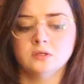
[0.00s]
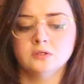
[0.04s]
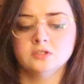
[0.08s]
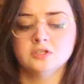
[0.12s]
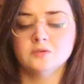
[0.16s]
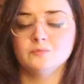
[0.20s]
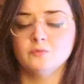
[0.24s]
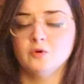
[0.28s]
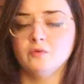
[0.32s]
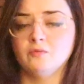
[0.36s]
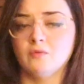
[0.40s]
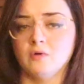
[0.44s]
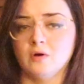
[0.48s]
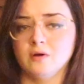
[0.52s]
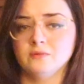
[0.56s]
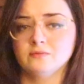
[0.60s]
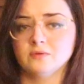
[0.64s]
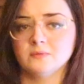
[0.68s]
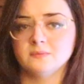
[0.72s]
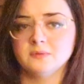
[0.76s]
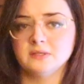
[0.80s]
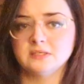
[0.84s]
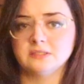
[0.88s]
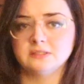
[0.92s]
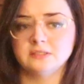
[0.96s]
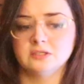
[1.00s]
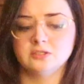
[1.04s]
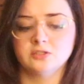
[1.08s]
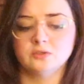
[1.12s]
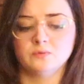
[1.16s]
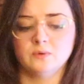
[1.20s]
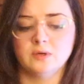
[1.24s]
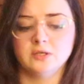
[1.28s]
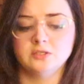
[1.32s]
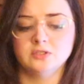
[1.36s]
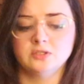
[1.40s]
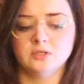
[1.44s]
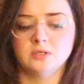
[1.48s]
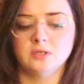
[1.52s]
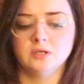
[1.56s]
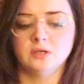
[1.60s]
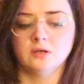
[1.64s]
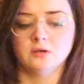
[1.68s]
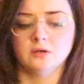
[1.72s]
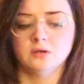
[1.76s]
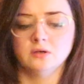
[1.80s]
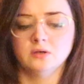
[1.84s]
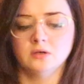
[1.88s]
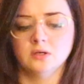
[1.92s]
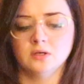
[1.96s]
to move on from this situation
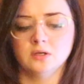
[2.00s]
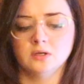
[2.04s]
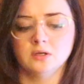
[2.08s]
here.